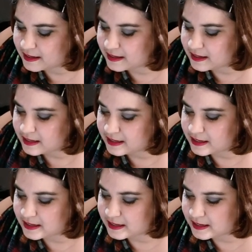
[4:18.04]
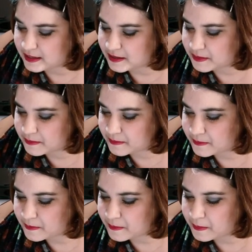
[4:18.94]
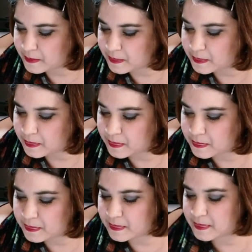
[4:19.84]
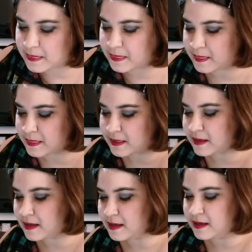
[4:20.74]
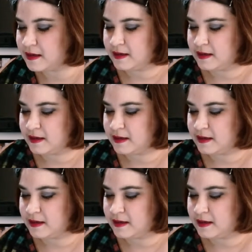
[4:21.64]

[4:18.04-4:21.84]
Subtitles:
(no one is talking)